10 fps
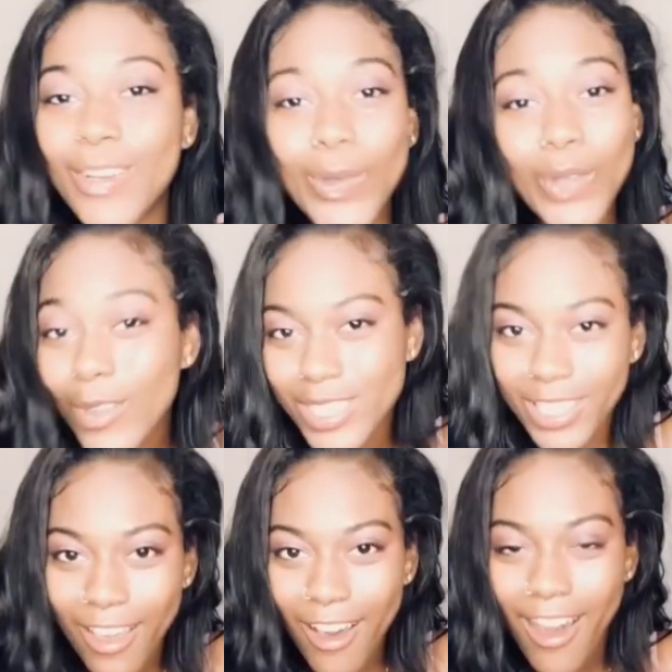kudos
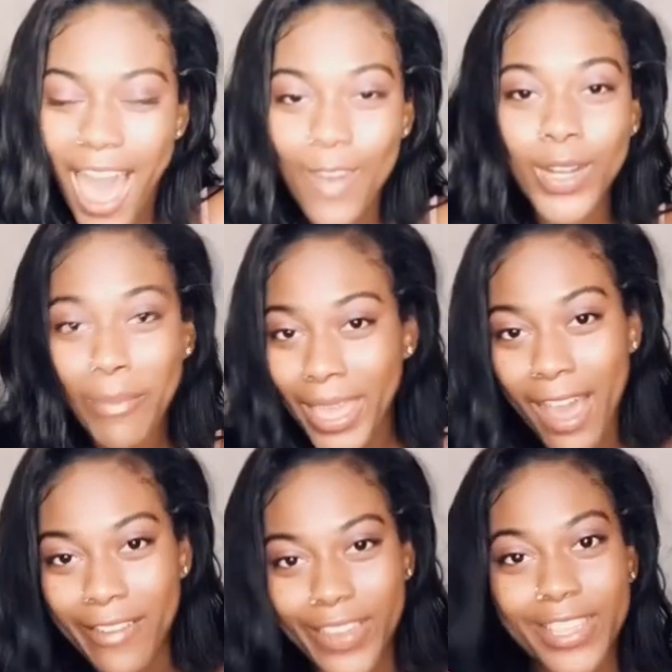to y'all. I want to be
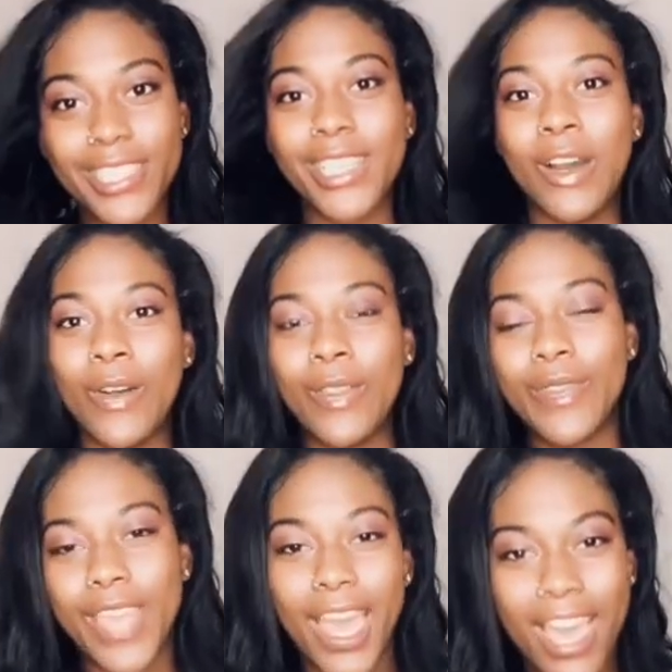out of it. So
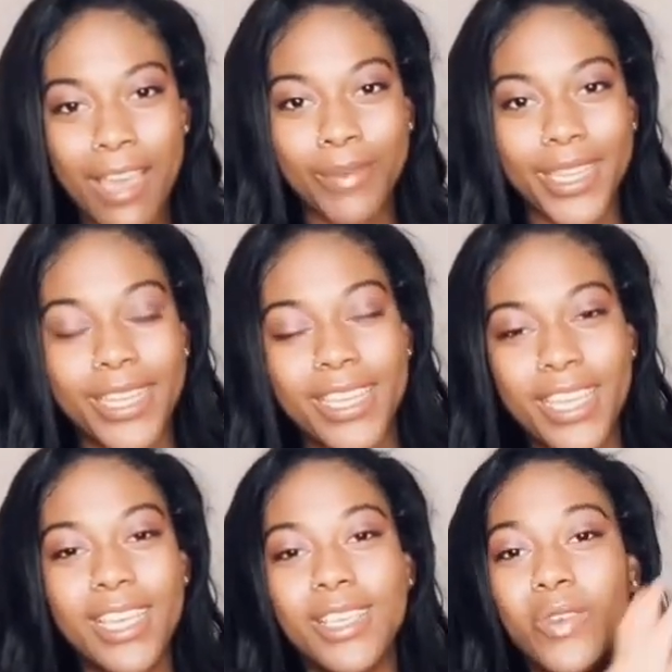that happened.
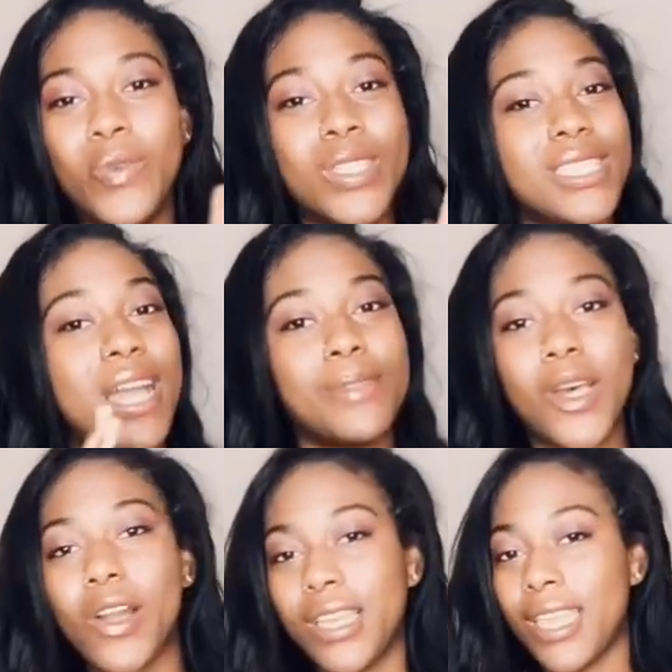We stopped
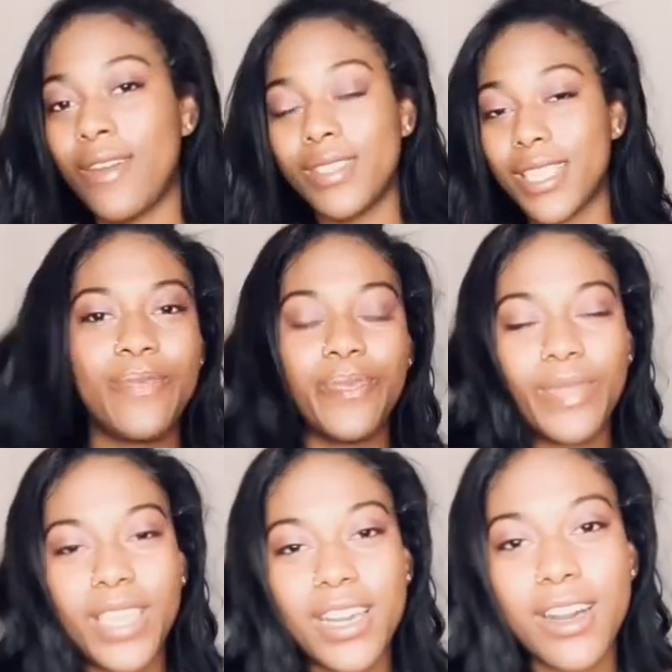talking. I was a
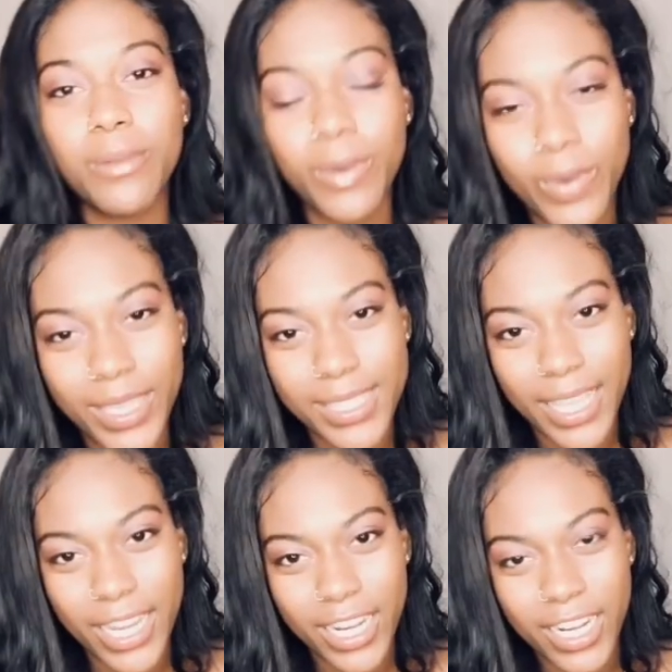couple weeks
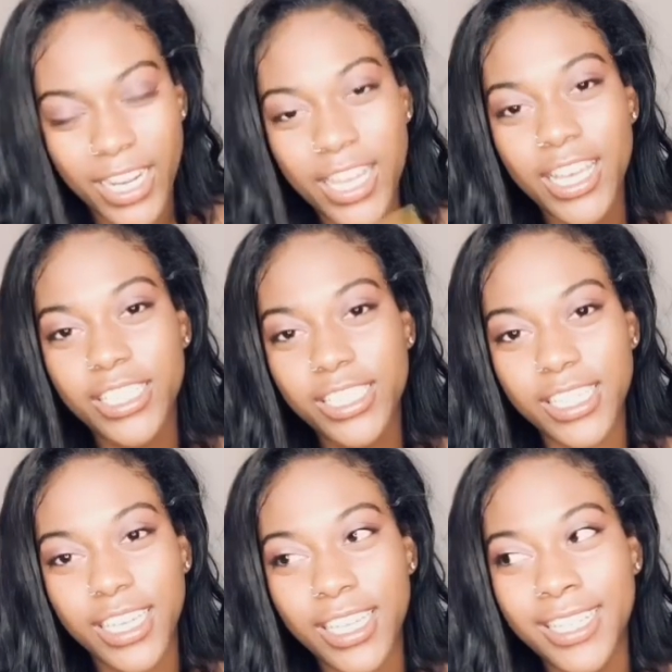later
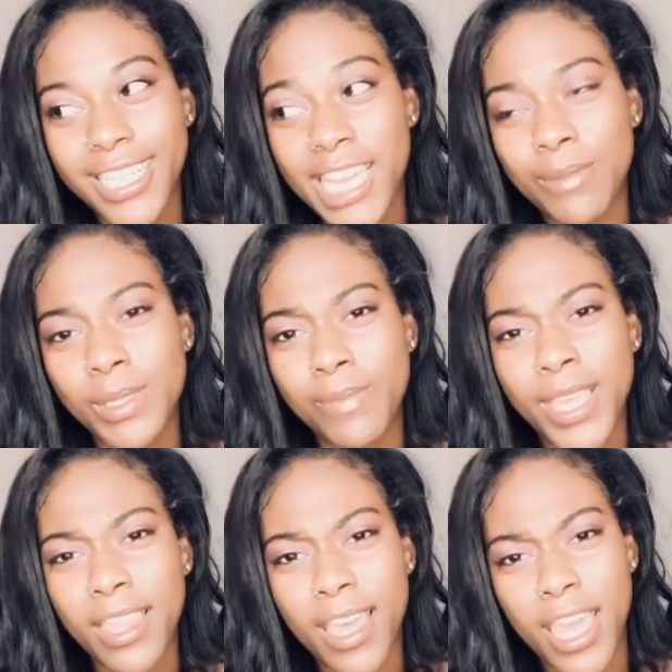she dms
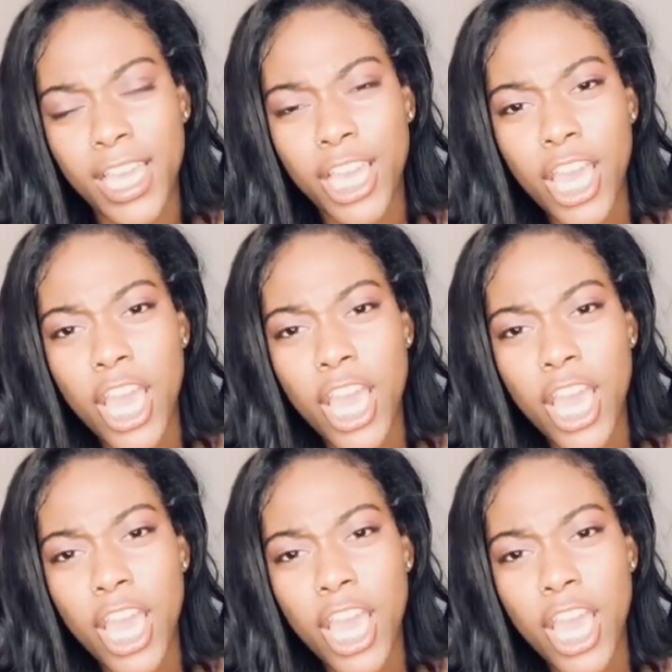me like